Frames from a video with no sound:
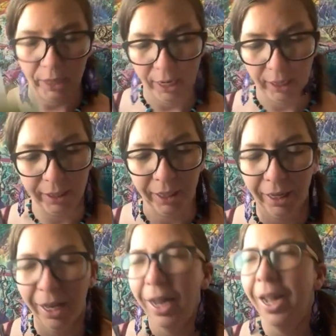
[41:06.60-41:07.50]
you guys.
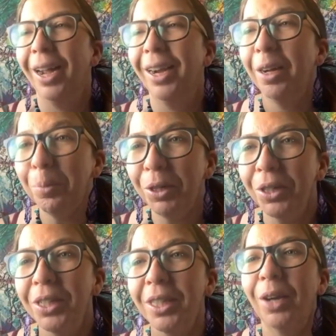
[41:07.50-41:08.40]
I got
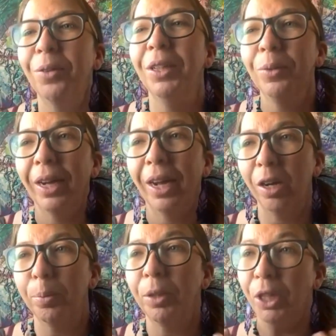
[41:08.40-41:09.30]
books. I really want to
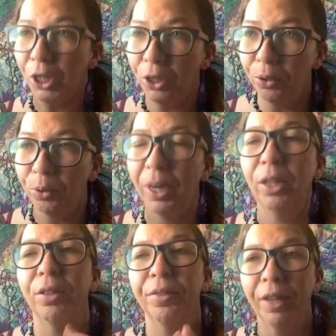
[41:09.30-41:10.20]
help you
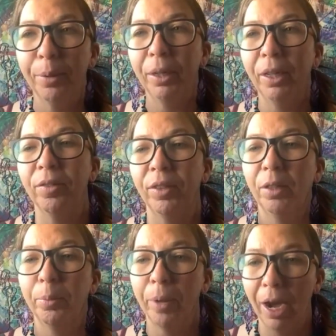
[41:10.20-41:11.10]
and your family feel
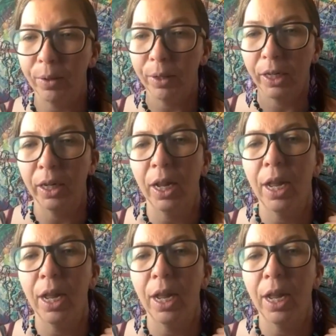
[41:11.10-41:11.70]
empowered.